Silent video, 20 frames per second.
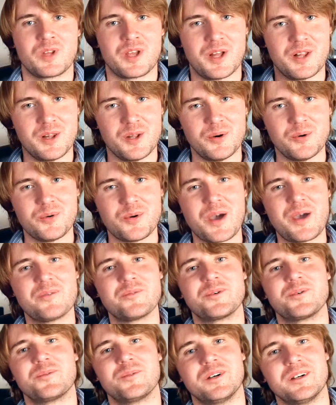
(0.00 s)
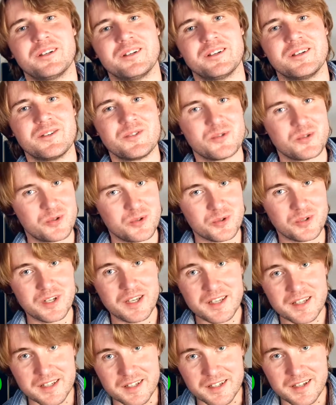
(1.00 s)
Hello everyone.
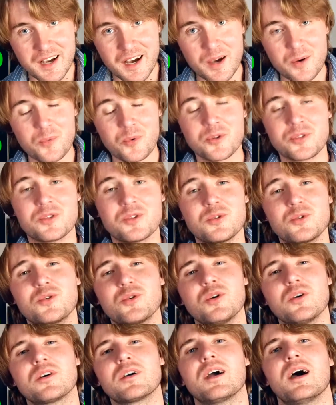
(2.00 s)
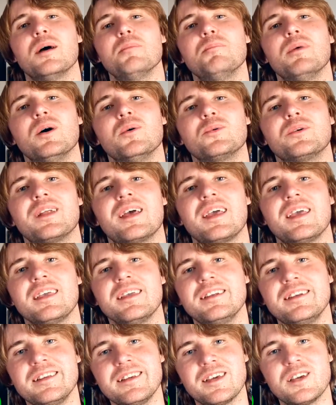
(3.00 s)
Today I want to talk about
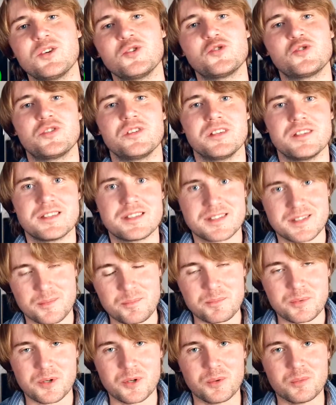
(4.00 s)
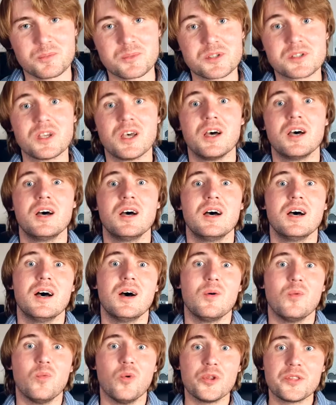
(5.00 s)
ADHD symptoms.
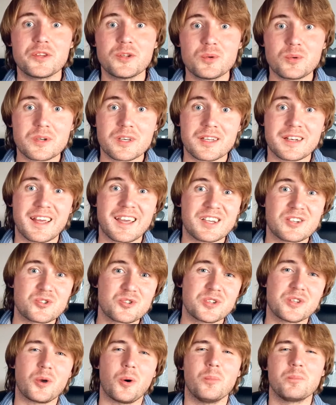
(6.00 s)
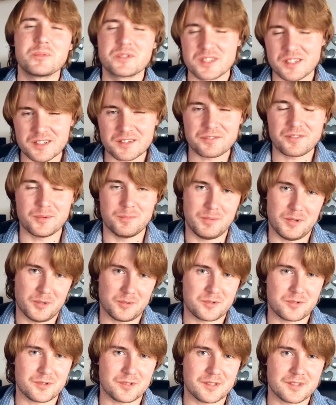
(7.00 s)
What you can actually observe
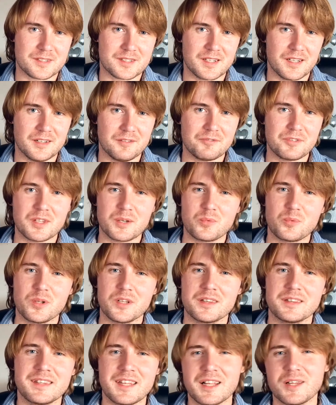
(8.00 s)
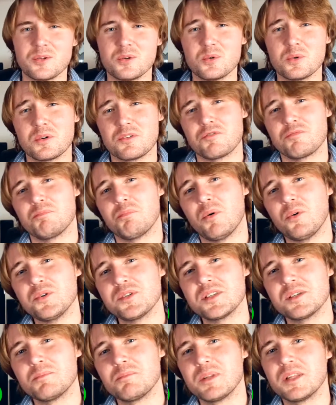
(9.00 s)
about yourself that will tell you if
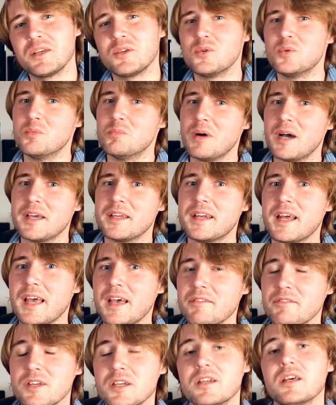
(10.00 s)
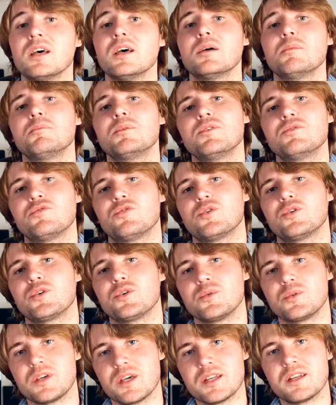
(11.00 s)
possibly you might have it before
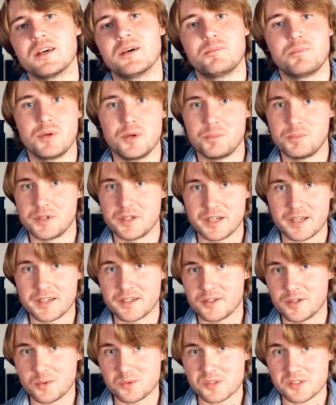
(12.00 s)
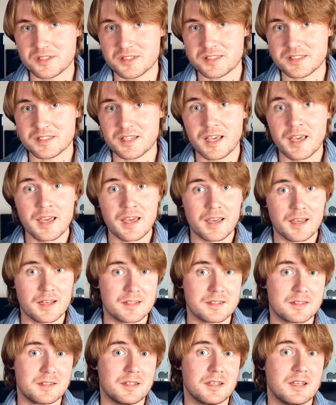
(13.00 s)
you get a proper diagnosis.
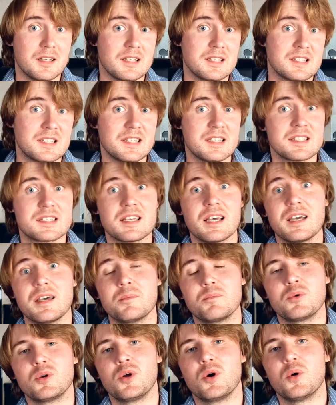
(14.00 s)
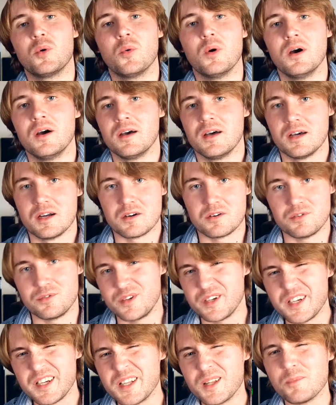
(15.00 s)
And since I am no
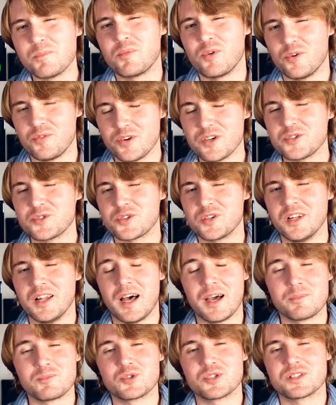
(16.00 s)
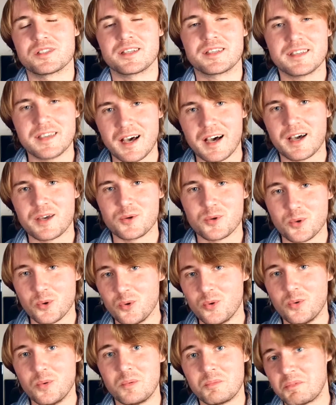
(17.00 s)
real professional, I'm just a guy
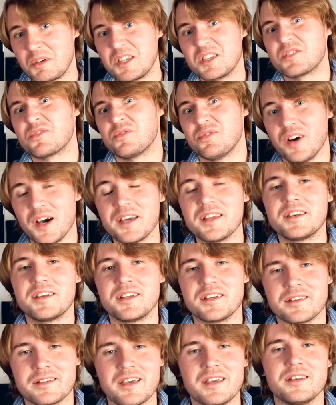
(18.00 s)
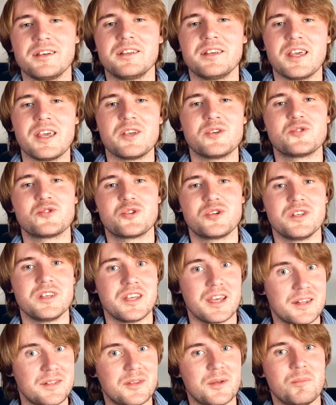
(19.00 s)
who is fighting
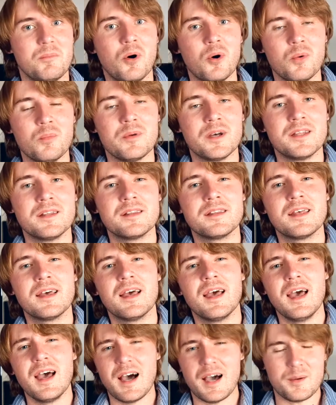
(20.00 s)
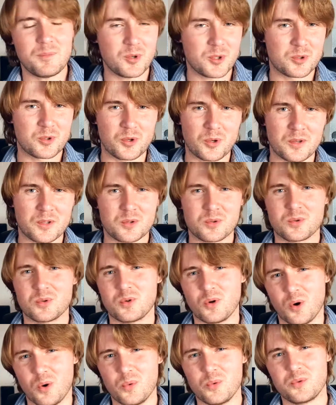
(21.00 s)
ADHD at the moment, I'm not going to
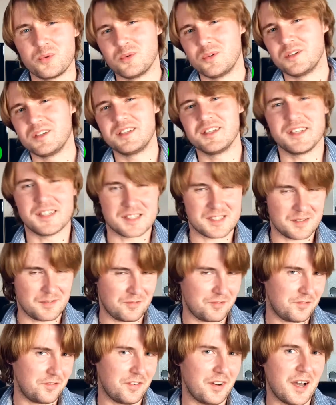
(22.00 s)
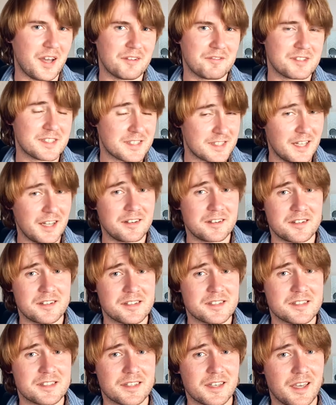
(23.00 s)
go to the DSM-5 standard
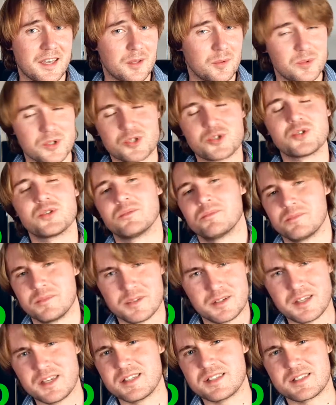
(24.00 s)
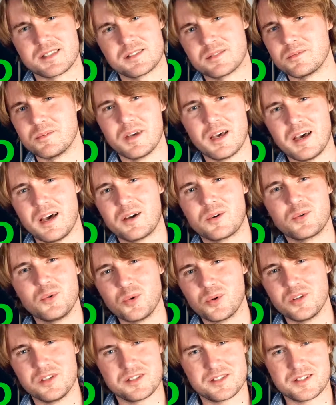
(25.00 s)
scale, which is a
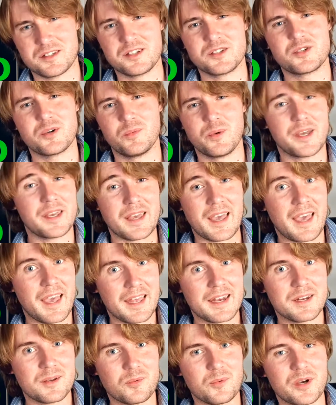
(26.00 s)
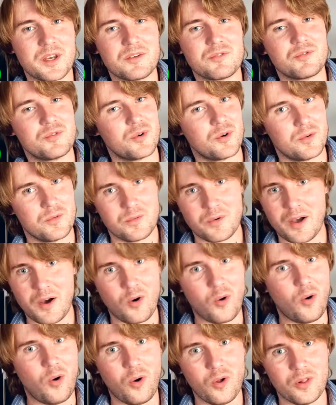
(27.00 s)
Google search away anyway for
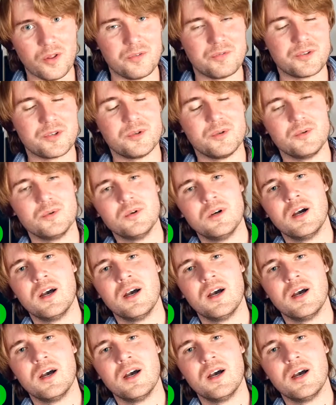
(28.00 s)
all of you.